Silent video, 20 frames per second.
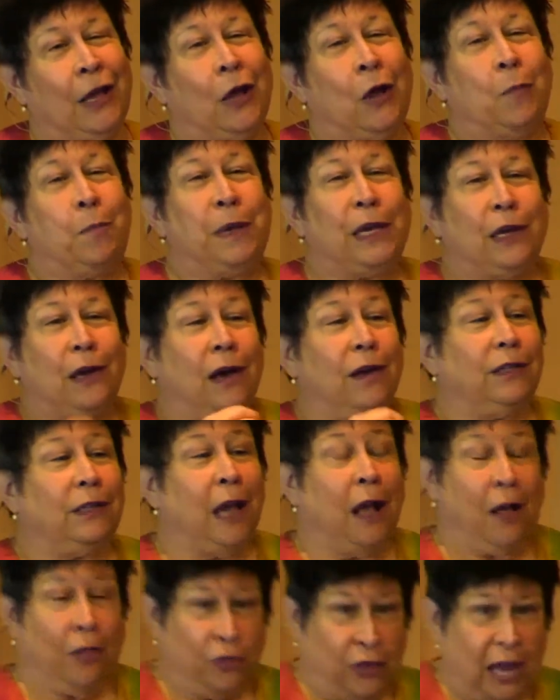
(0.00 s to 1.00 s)
Because
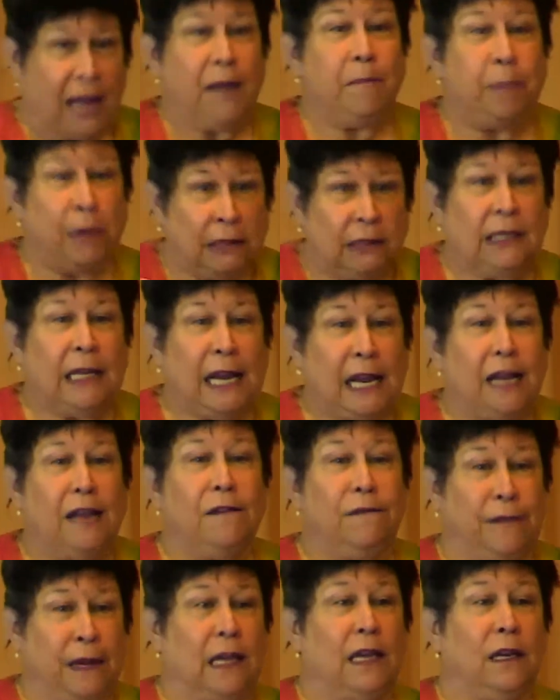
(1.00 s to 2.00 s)
they
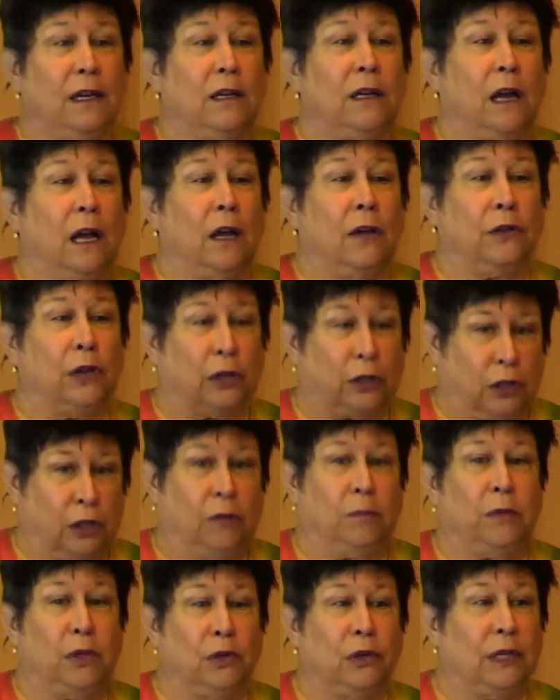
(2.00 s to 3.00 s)
believe in the
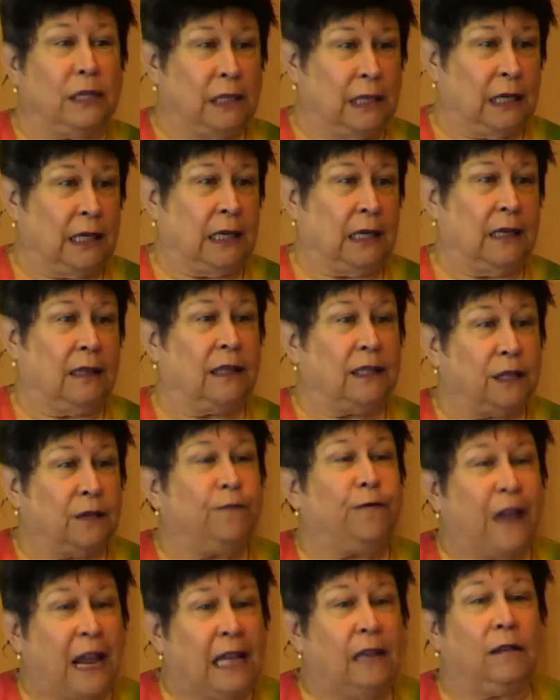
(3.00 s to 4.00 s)
community, this
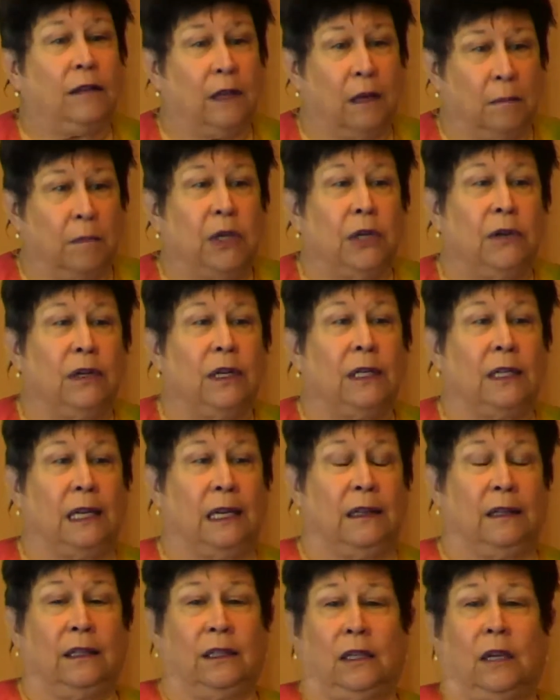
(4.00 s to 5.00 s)
faith community,
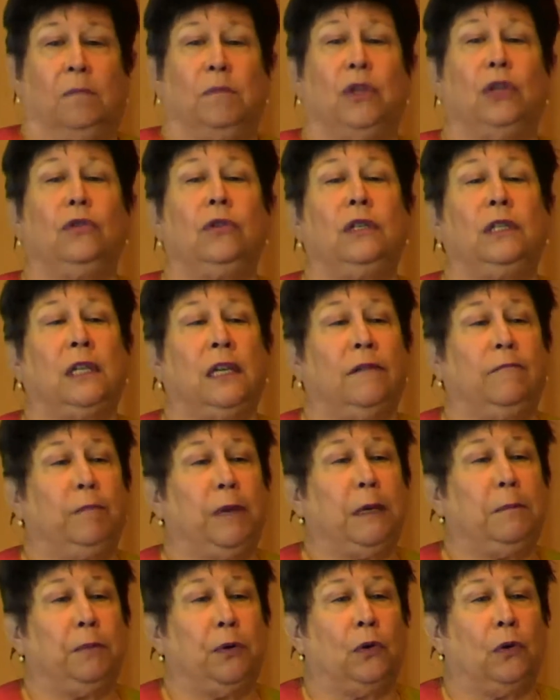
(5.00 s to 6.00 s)
this community of
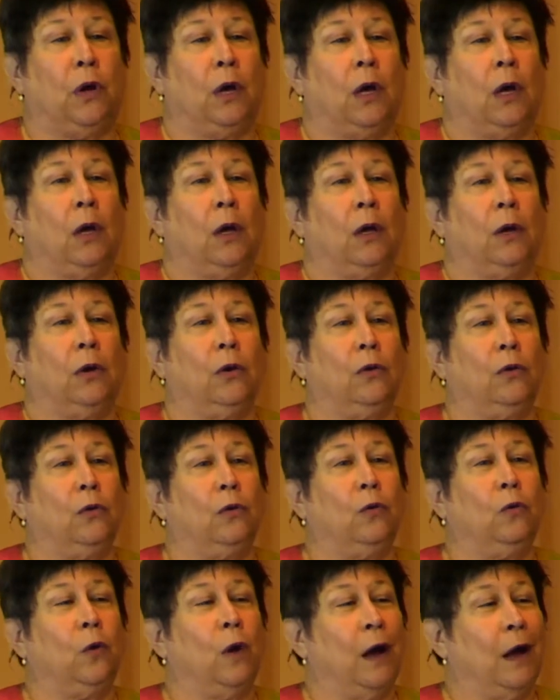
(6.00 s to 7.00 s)
people
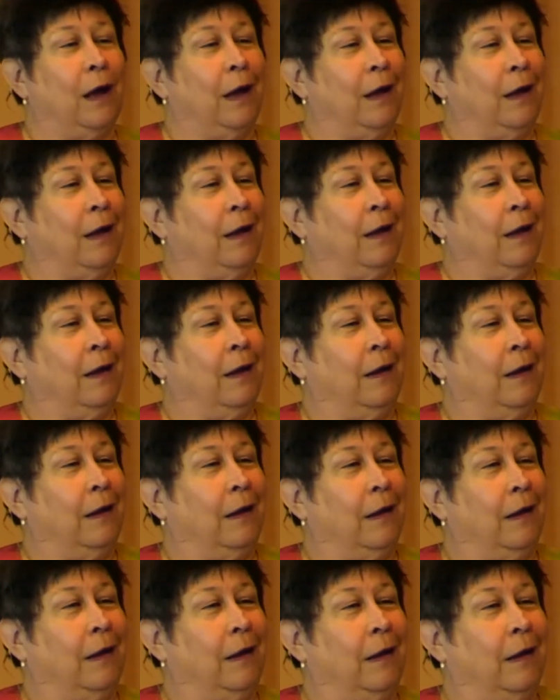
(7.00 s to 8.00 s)
who
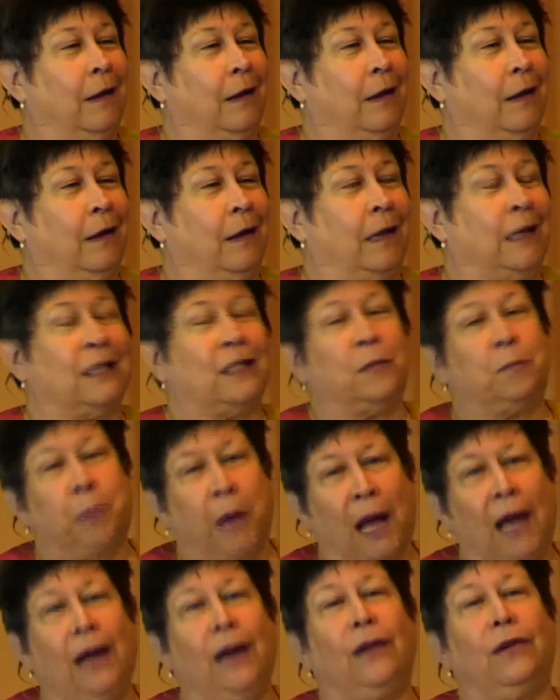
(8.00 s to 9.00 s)

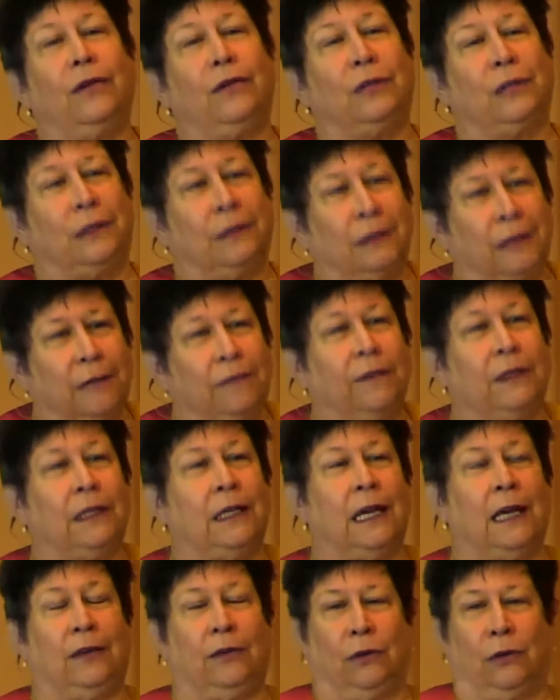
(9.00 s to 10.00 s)
aspire to live
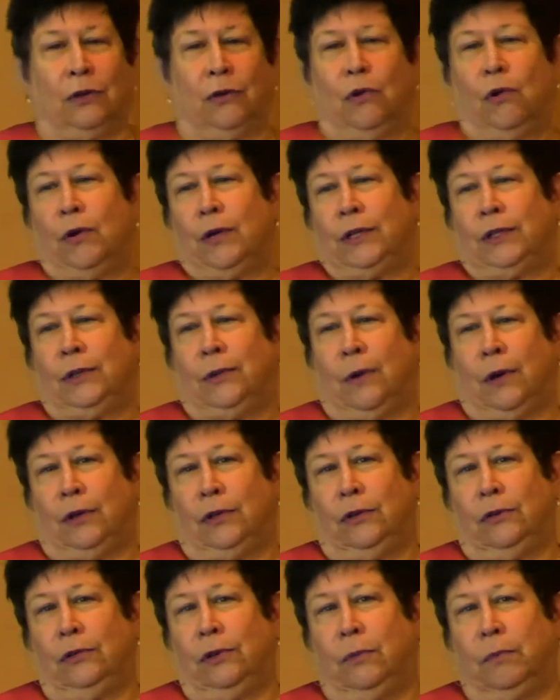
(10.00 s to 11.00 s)
together according to our
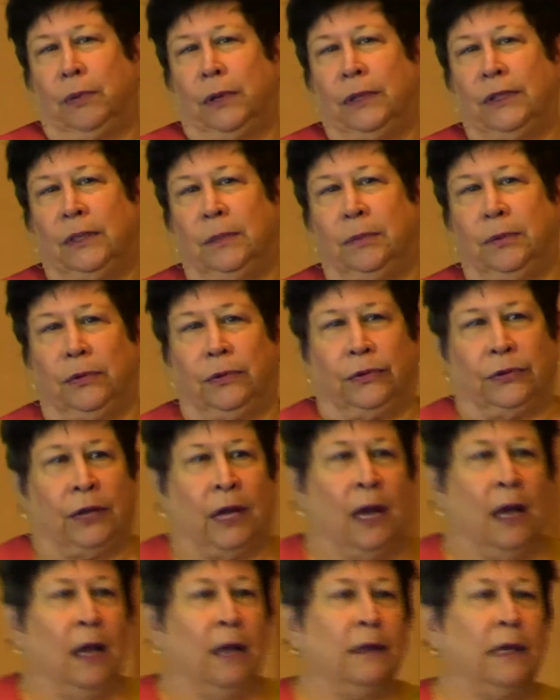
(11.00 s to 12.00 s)
UU principles.
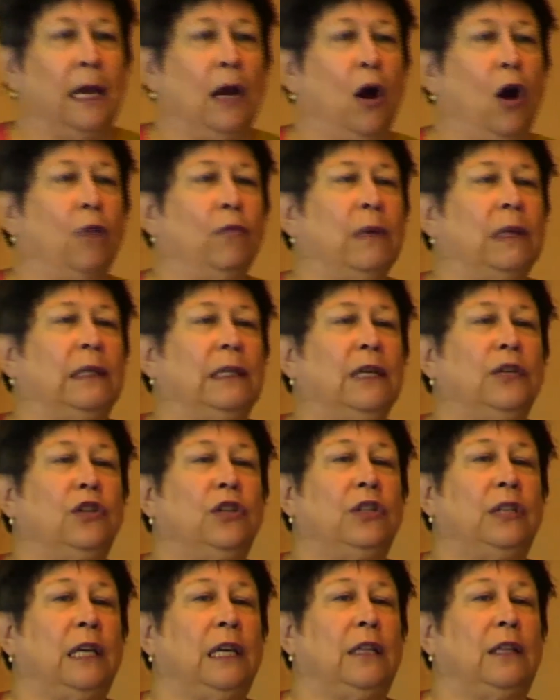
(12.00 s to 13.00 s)
They are
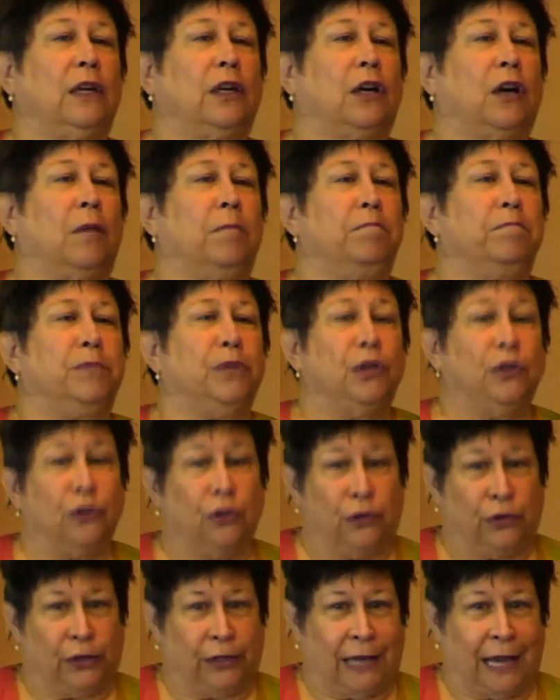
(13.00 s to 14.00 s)
religious in the
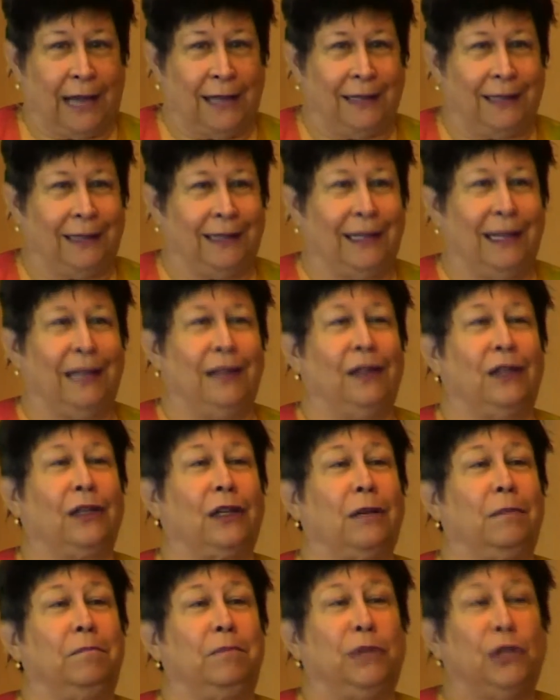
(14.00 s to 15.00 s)
communal sense, in the
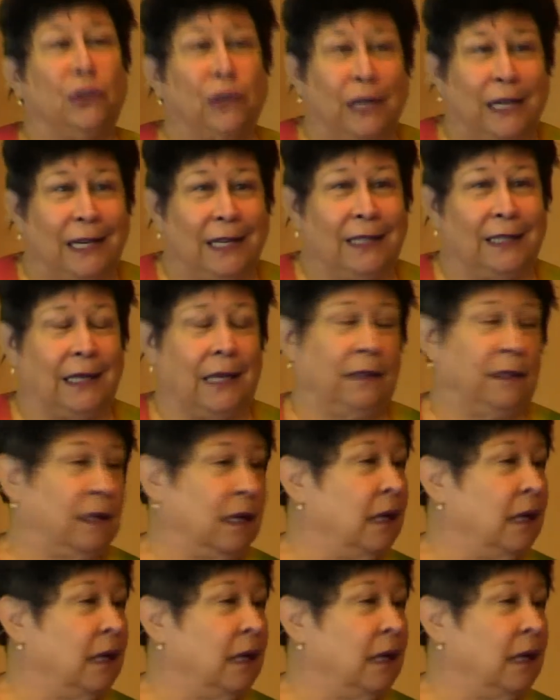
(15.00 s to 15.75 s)
community sense,